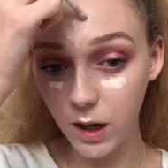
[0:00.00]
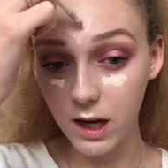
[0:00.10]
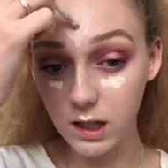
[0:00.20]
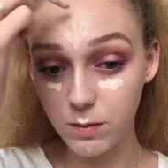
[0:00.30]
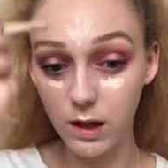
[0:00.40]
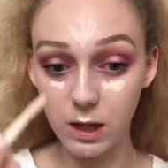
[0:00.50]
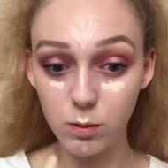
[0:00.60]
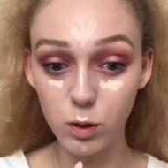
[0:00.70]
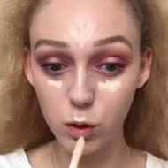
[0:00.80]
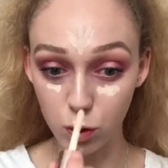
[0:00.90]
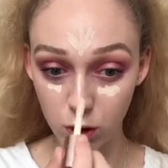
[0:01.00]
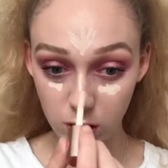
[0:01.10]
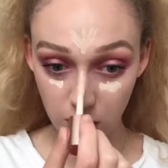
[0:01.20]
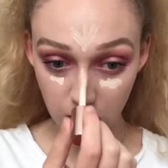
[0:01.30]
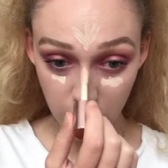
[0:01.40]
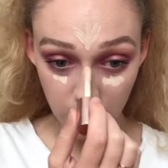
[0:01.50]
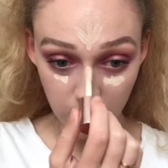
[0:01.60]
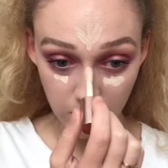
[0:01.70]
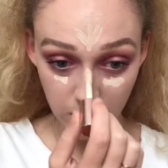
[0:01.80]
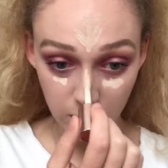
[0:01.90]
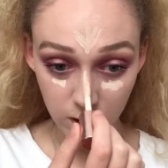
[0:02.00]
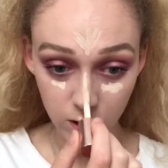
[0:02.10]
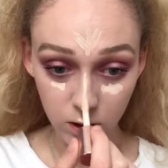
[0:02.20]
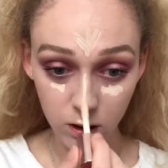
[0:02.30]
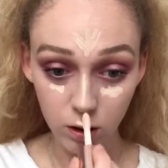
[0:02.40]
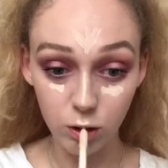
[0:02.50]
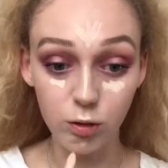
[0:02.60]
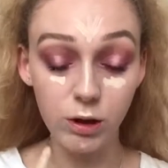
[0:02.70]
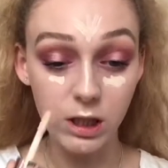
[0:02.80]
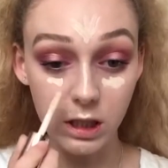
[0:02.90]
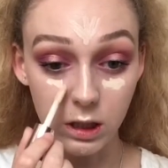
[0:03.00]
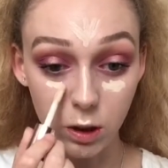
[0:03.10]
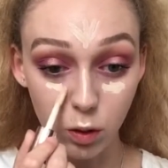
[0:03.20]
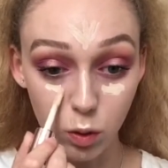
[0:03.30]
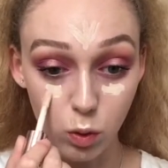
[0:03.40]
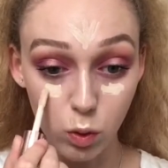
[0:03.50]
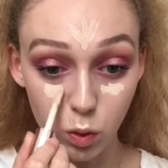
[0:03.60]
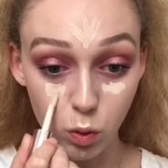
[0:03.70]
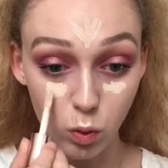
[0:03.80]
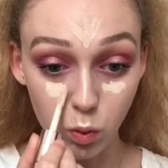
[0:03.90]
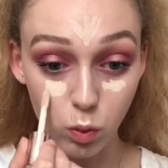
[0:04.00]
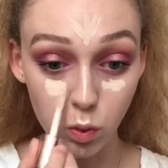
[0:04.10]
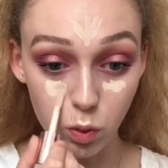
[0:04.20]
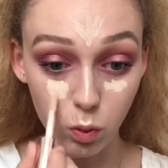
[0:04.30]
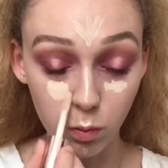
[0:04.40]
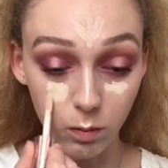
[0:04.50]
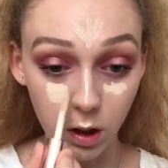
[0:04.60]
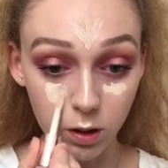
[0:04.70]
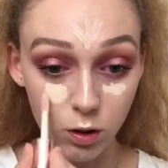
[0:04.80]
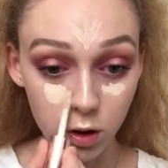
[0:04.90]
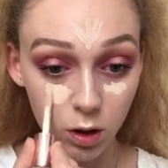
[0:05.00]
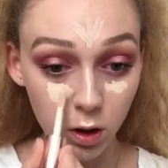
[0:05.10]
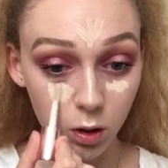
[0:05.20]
my eyes, but this one just creases so much.